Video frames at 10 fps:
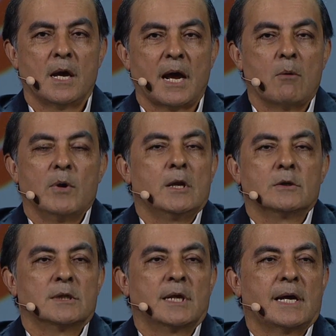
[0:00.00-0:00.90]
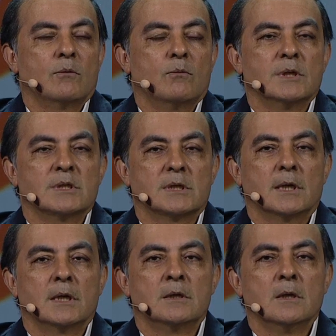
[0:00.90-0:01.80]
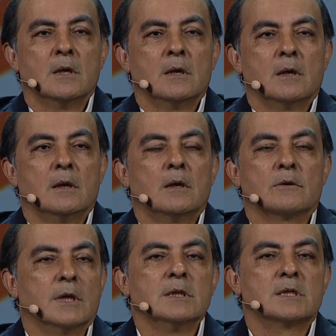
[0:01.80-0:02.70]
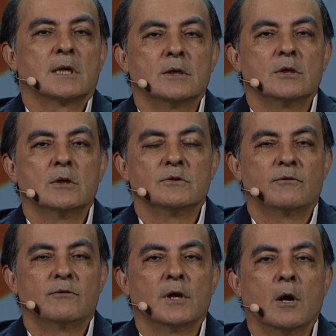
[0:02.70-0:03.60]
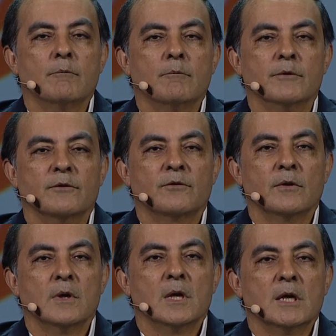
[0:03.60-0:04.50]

And we looked at that and we said, look, the insight here is very obvious.